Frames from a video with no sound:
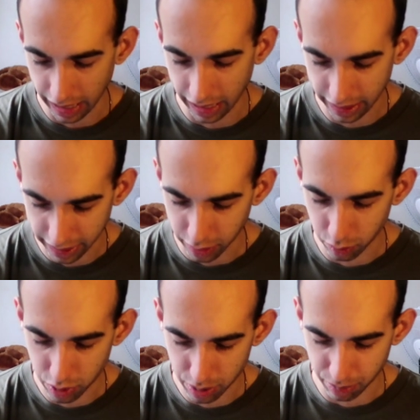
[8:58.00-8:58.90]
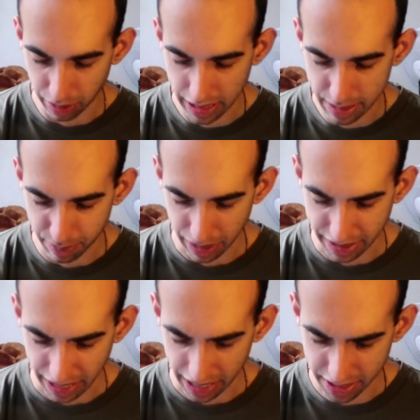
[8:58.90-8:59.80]
a little surprised by
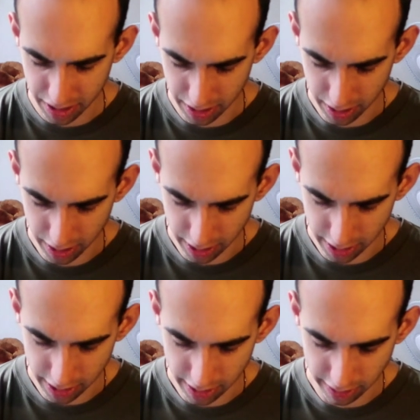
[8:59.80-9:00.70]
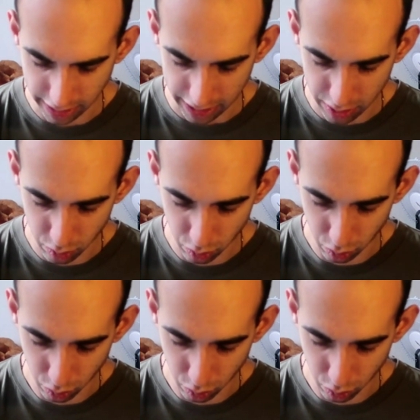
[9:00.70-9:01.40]
that. That's